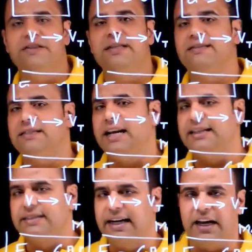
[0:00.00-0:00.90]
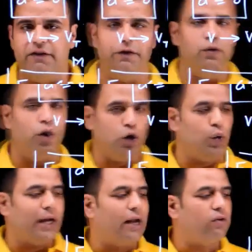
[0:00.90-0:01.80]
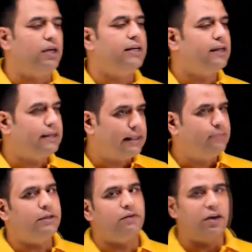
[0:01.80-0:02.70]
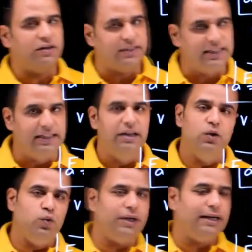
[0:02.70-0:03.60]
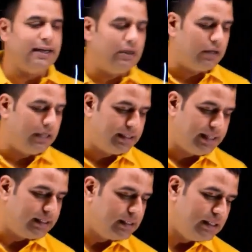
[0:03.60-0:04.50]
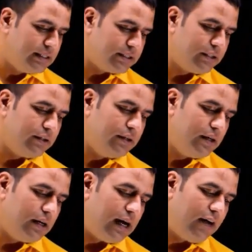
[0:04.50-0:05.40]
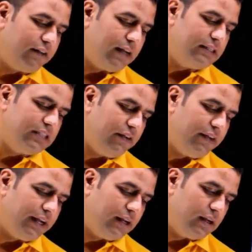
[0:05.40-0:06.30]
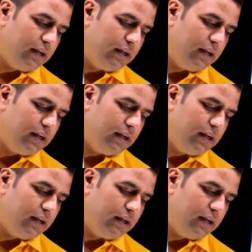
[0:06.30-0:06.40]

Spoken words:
the steady state, if we want to calculate that terminal velocity, we can calculate that. So after achieving